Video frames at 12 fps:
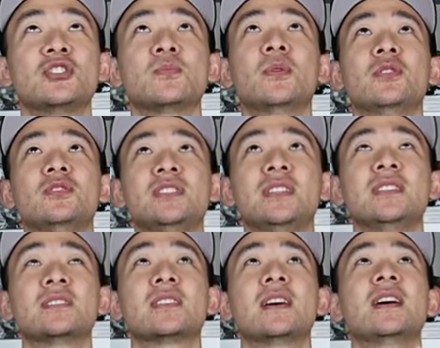Girbaud
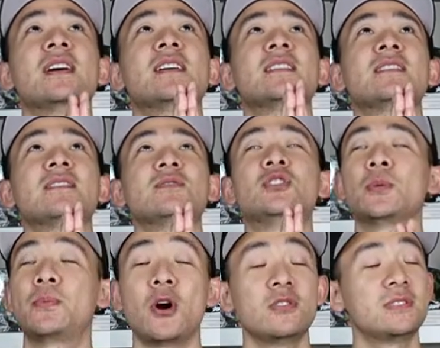jeans
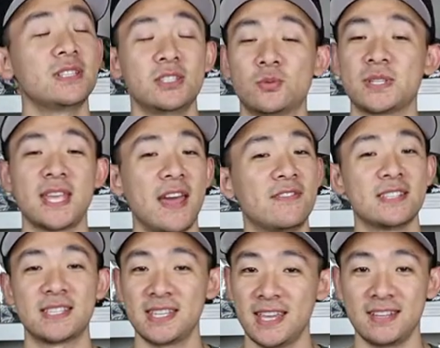Girbaud jeans was heaven
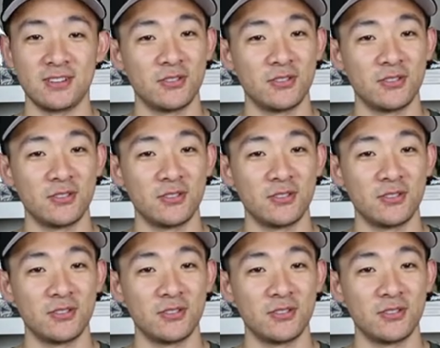sent.